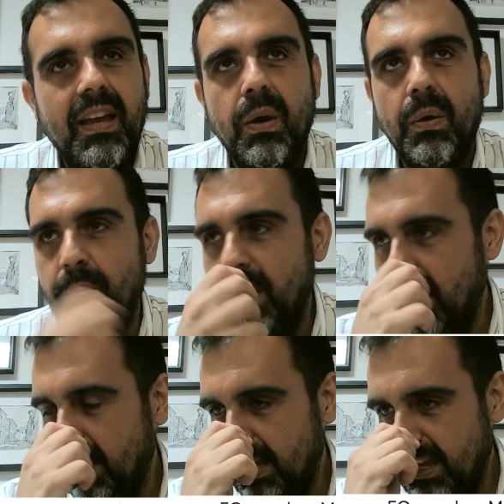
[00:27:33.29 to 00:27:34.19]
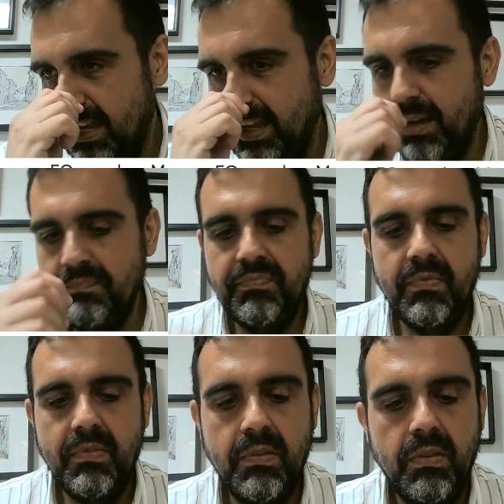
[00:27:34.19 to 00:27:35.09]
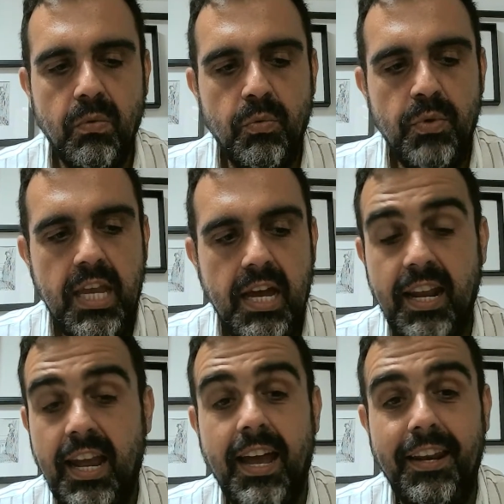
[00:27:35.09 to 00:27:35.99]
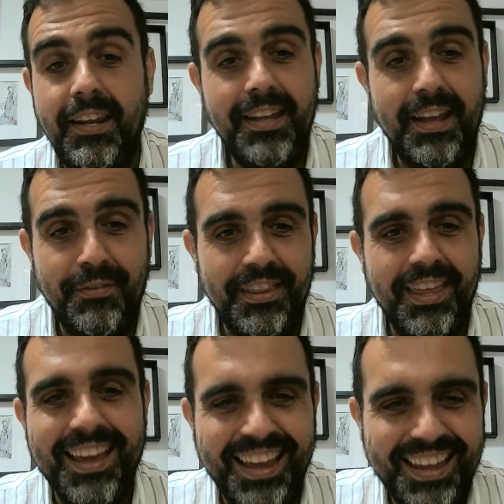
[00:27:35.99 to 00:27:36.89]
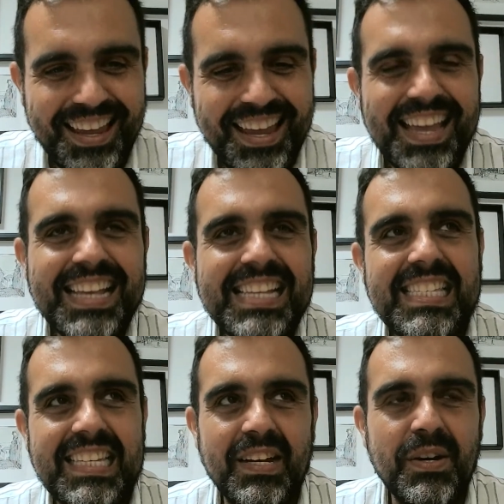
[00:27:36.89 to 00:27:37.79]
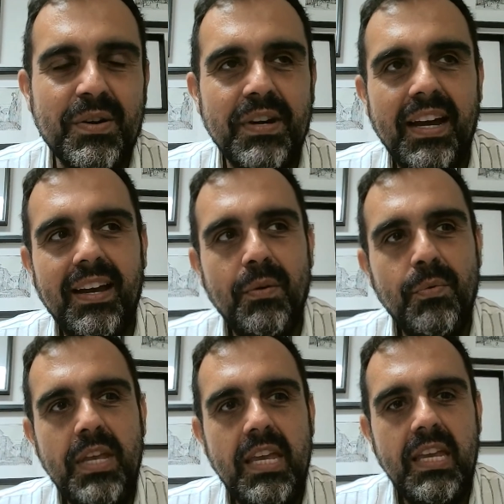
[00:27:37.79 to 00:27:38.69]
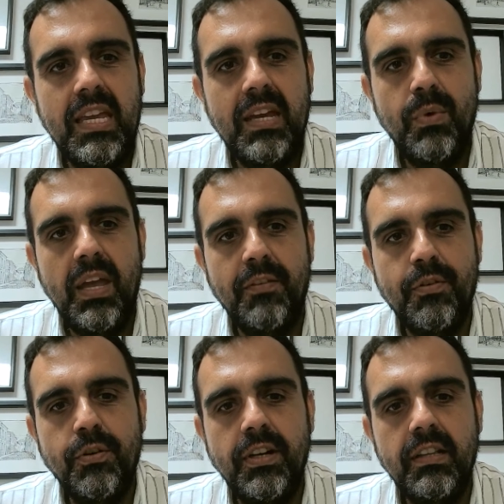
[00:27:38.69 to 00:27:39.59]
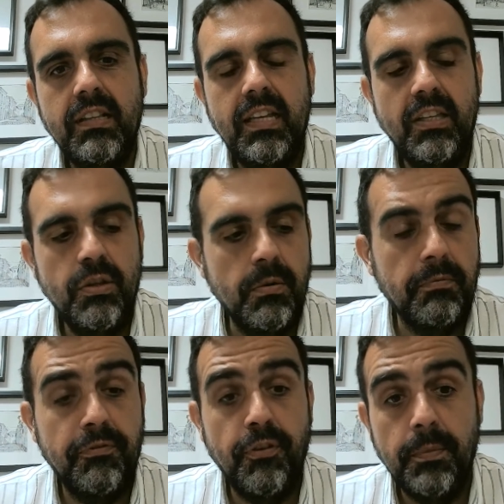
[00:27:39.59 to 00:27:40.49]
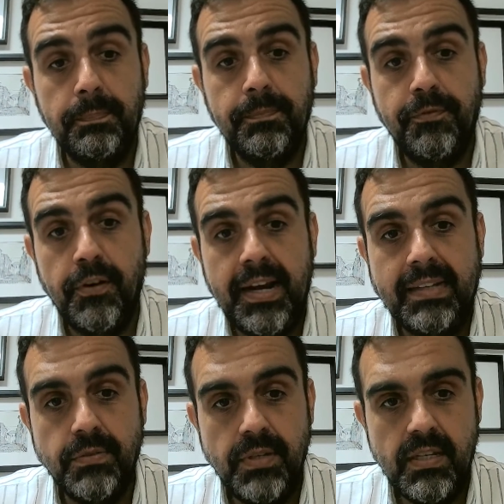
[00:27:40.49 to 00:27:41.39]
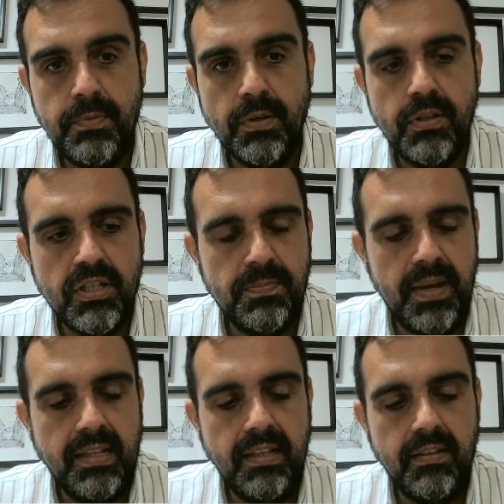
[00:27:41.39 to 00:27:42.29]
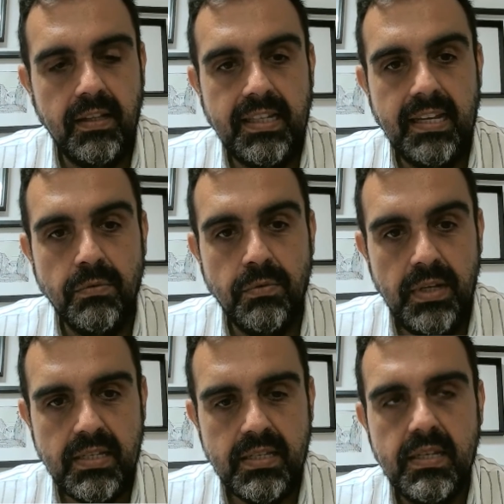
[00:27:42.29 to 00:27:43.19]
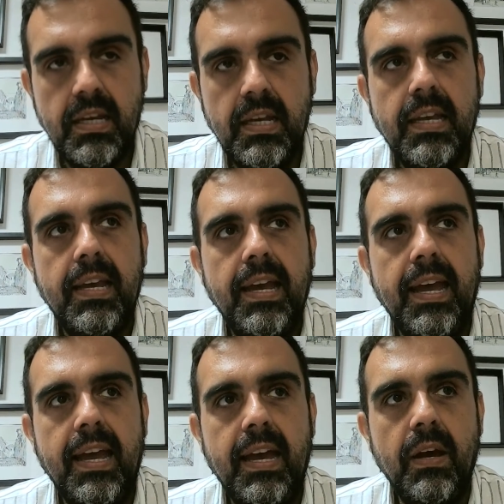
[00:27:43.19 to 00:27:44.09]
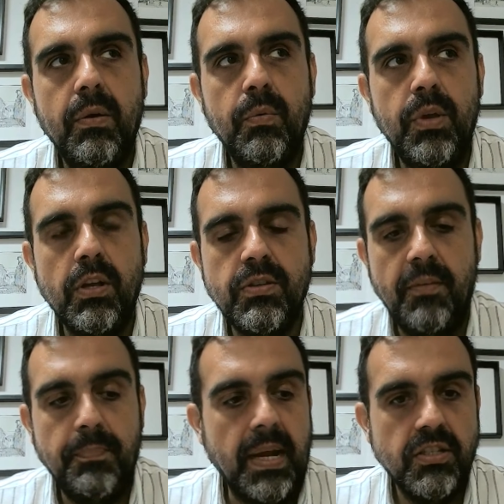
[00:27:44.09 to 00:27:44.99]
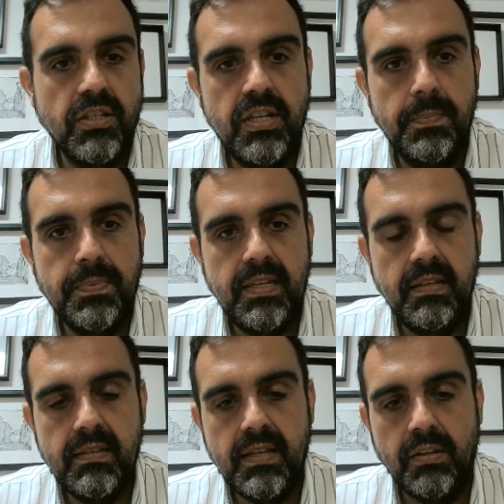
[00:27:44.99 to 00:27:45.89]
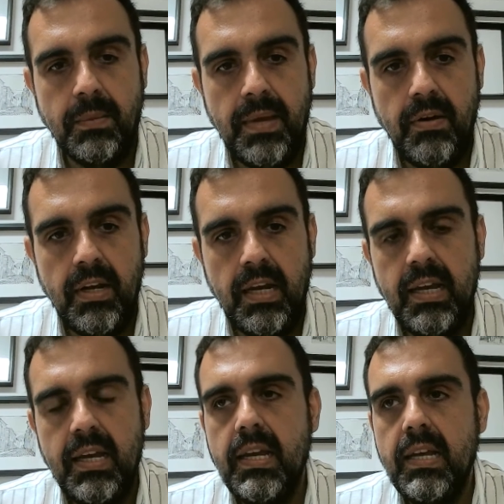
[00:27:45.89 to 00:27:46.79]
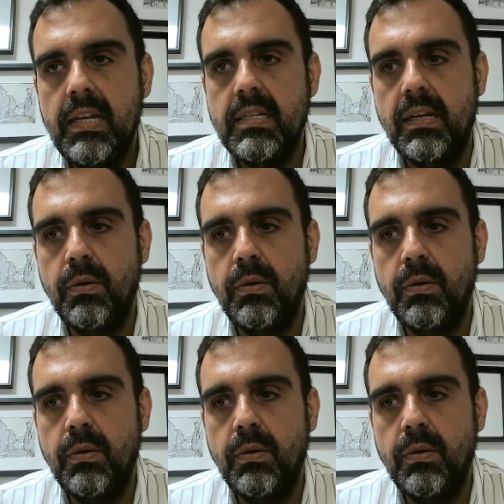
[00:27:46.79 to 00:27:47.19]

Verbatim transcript: Well, um, we are hiring every day. so uh, we we have currently in Europe four four countries: Portugal, Spain, Italy, and Greece. Uh, we also have partnerships in South America. So